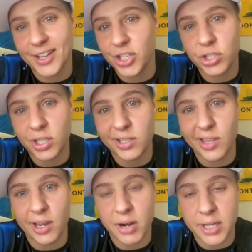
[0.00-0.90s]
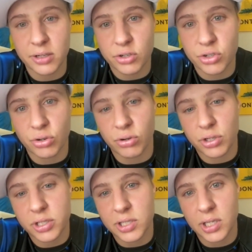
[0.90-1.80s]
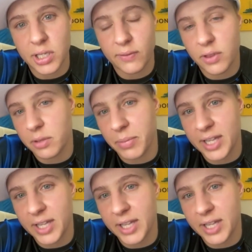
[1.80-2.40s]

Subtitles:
just eat their energy, honestly. Even the